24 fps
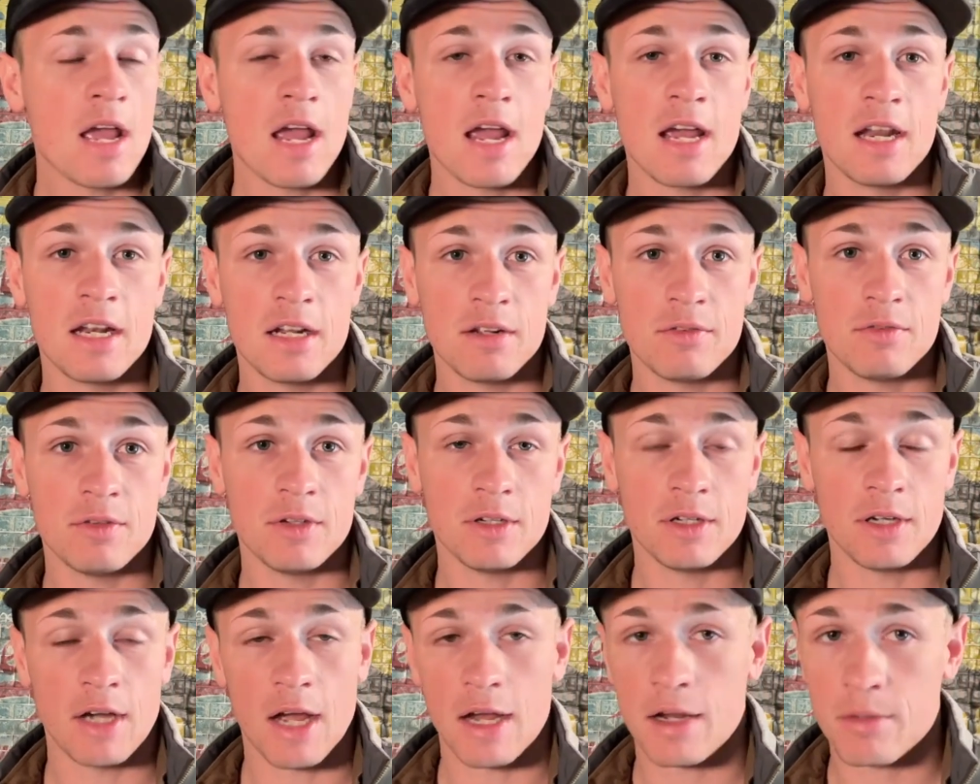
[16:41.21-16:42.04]
And if
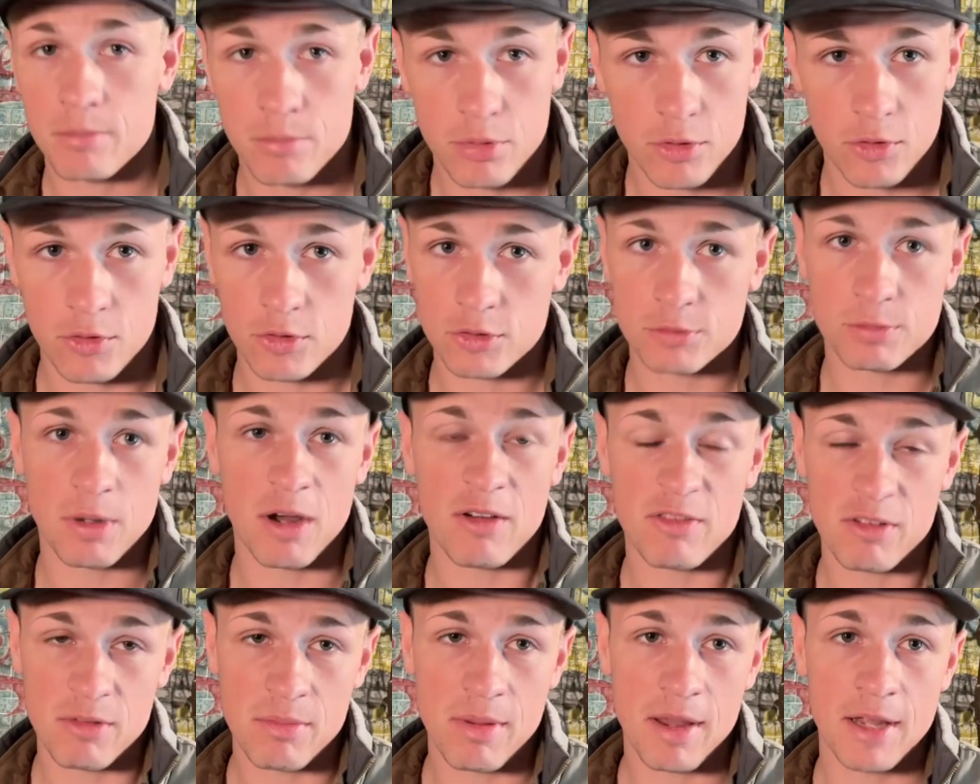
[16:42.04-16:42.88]
I can pull those
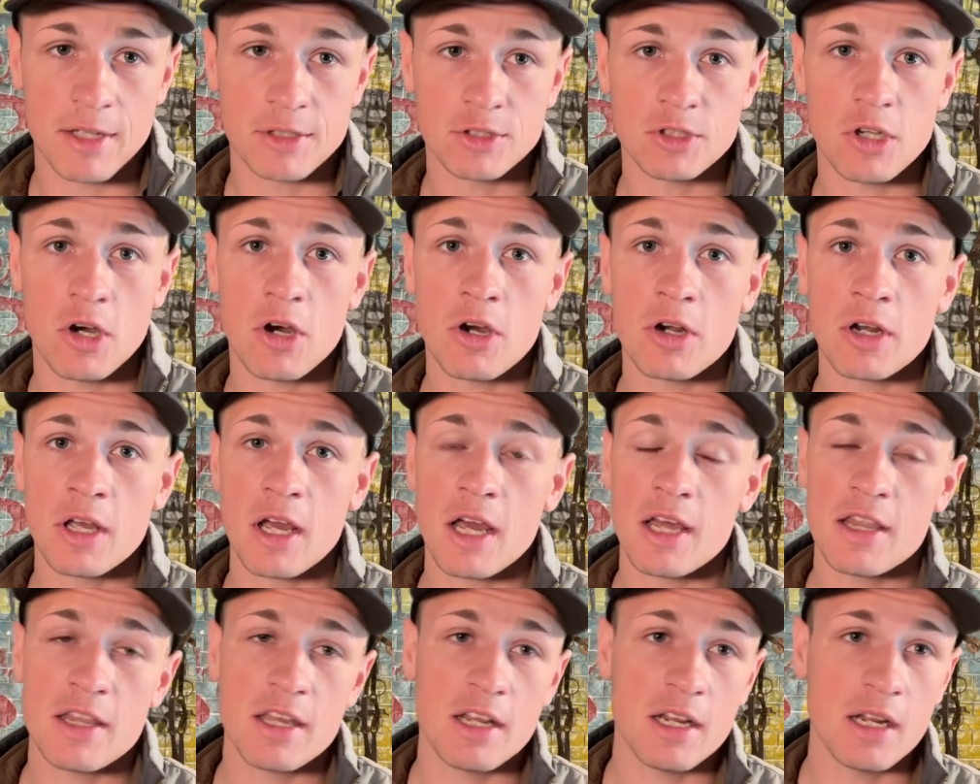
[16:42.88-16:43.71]
puffy pants on.
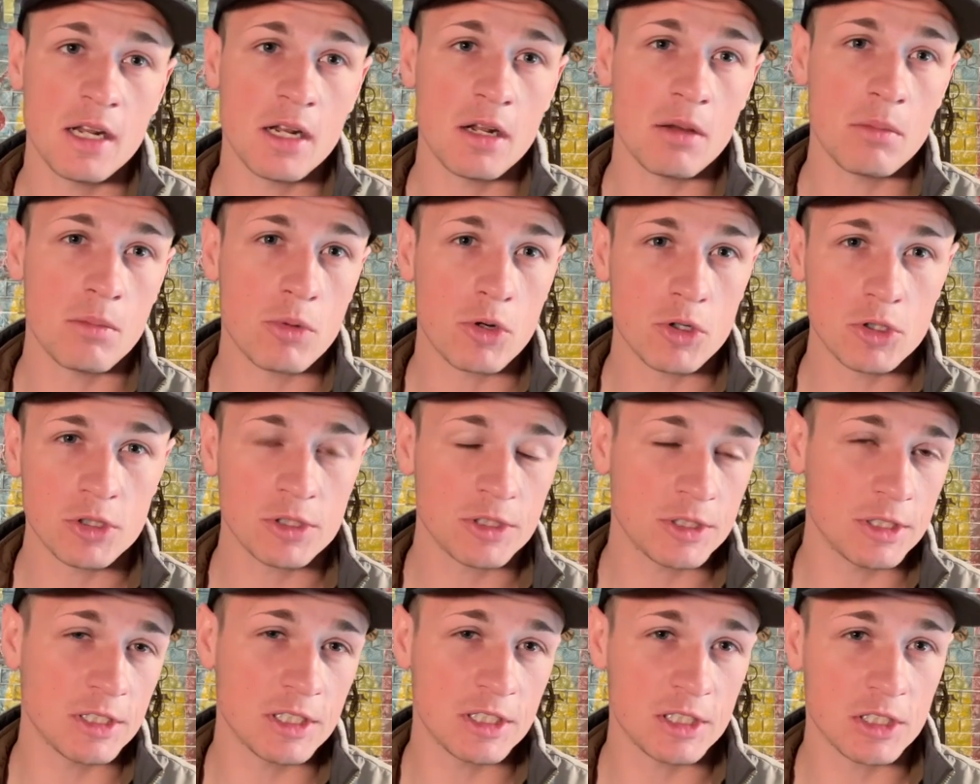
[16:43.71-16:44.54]
And then in an
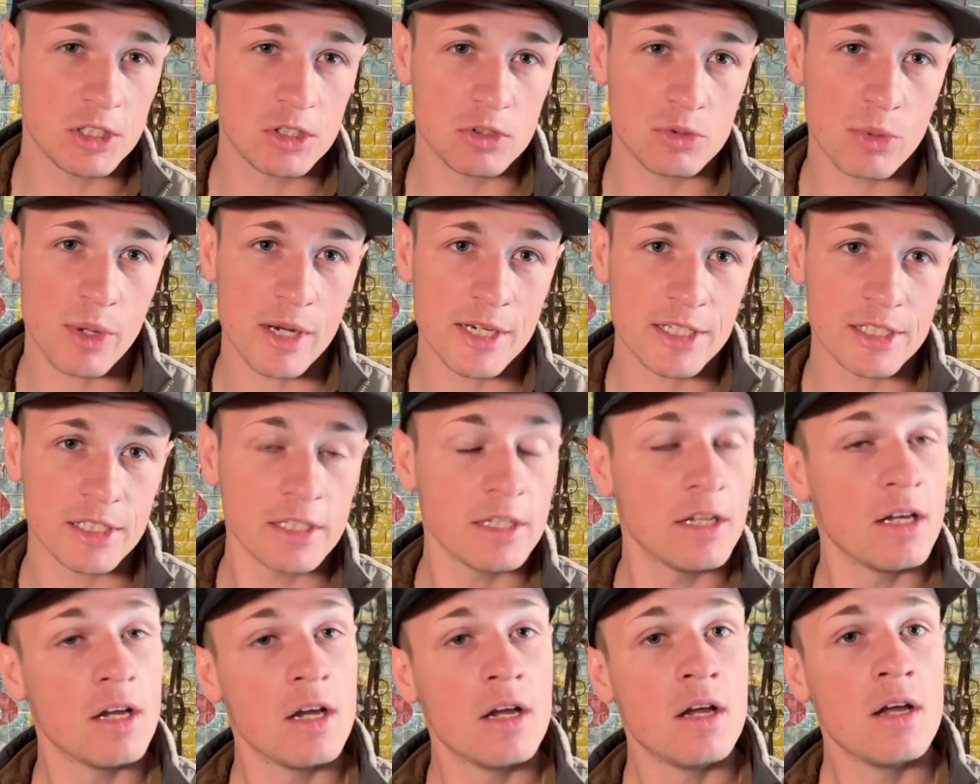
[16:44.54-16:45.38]
emergency
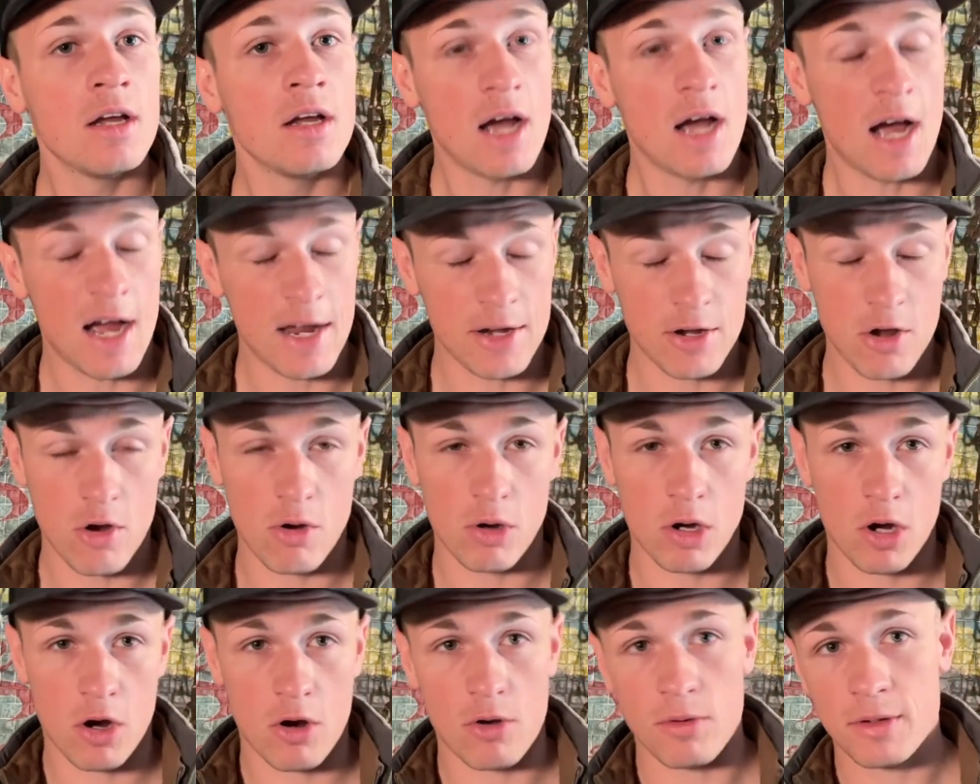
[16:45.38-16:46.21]
situation, I
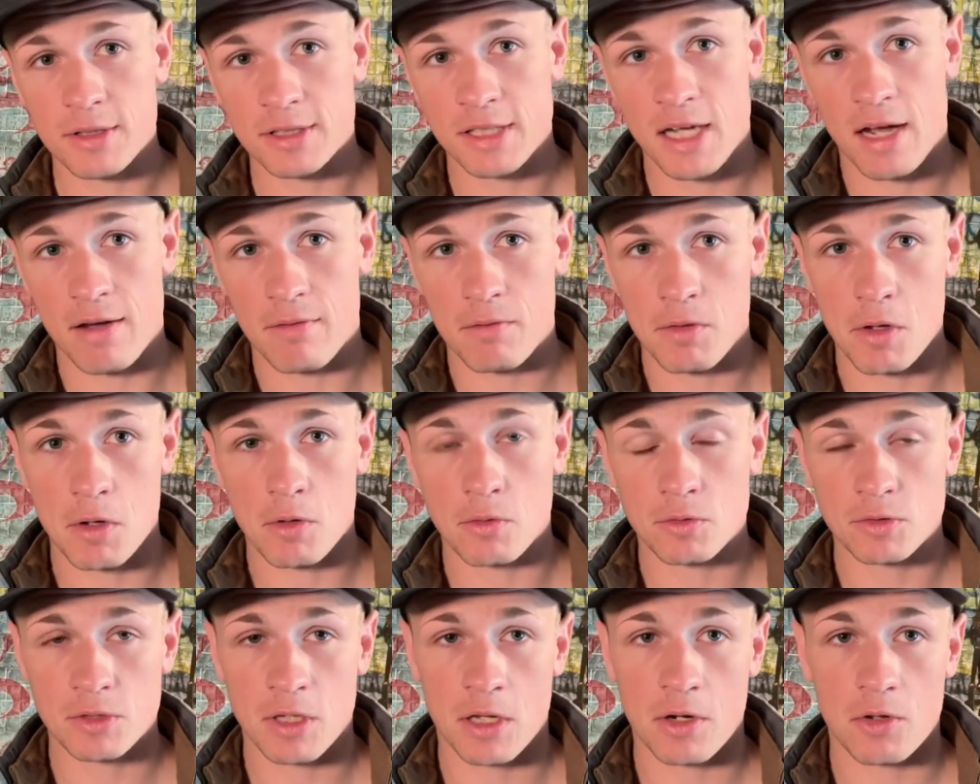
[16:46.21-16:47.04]
know I always have
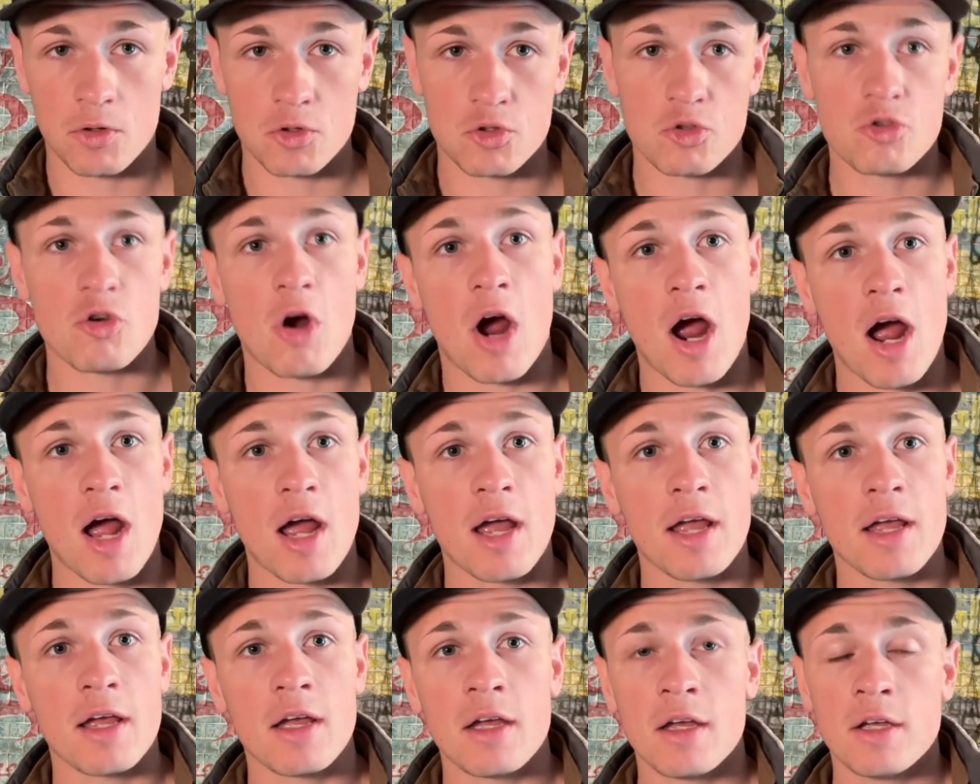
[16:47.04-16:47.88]
those that are
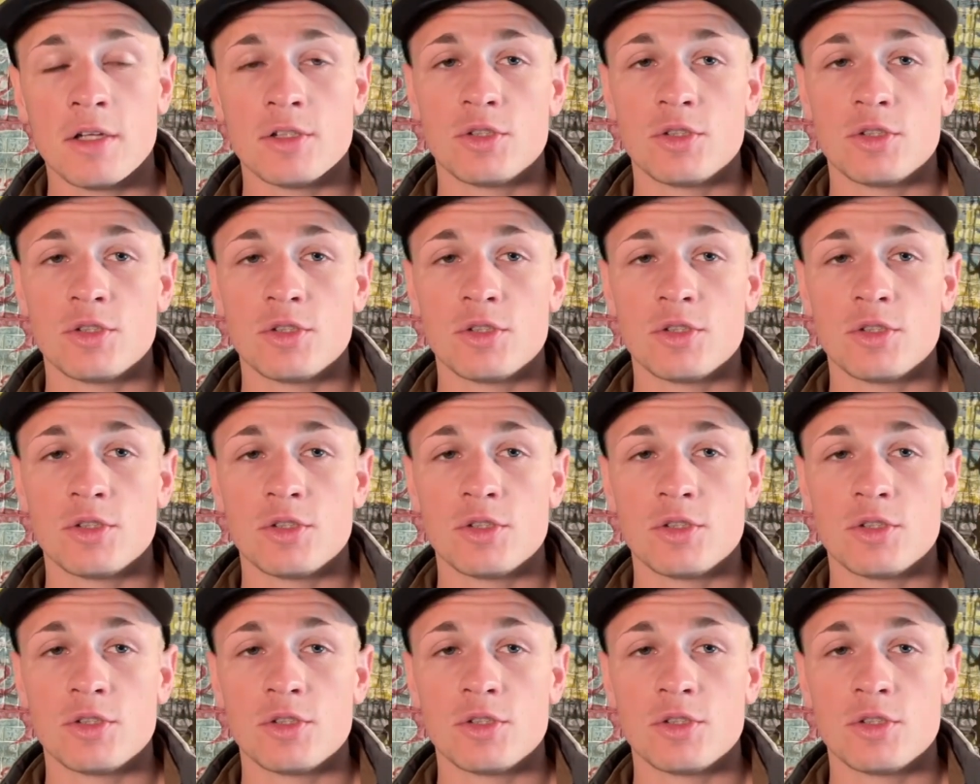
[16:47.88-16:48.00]
dry.